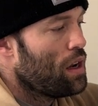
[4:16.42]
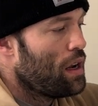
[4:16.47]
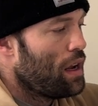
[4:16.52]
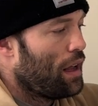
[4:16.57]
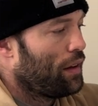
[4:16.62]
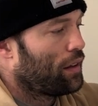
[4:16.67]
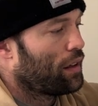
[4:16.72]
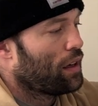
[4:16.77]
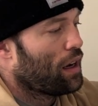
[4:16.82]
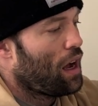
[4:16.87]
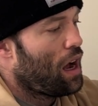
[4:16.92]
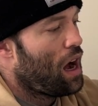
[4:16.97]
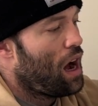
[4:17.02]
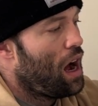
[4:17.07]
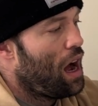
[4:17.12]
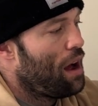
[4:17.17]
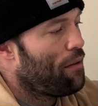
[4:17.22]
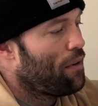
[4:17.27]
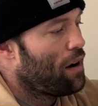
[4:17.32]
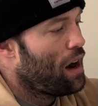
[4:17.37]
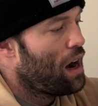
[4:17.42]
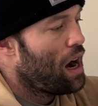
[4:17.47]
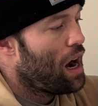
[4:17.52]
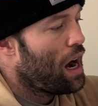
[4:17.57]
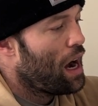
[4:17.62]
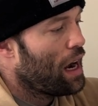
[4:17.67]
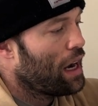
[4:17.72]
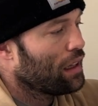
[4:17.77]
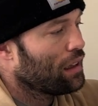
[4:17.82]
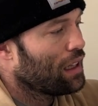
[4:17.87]
It's gonna have a
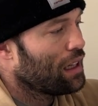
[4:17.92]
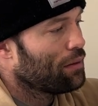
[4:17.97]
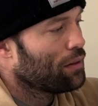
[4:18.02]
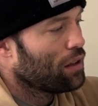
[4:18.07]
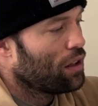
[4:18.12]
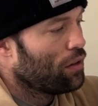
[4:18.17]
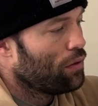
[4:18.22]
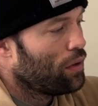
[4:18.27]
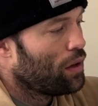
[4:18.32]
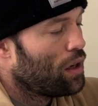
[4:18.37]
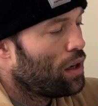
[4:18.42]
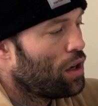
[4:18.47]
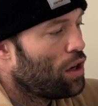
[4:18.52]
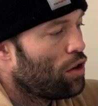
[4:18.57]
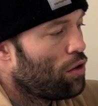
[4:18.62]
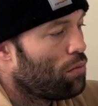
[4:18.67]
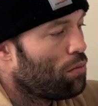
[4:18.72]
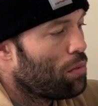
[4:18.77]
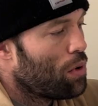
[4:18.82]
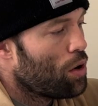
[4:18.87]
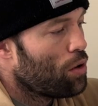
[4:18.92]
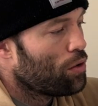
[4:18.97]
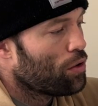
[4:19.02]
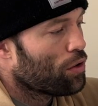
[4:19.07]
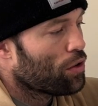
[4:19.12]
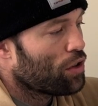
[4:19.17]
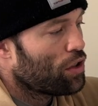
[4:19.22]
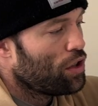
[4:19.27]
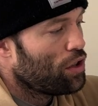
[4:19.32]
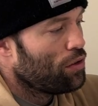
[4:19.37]
high level of
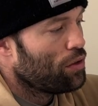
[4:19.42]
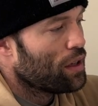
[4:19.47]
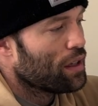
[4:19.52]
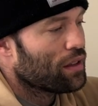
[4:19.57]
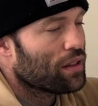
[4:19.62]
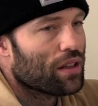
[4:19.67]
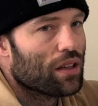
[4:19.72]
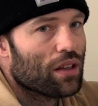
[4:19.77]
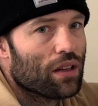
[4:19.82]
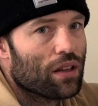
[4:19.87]
motor unit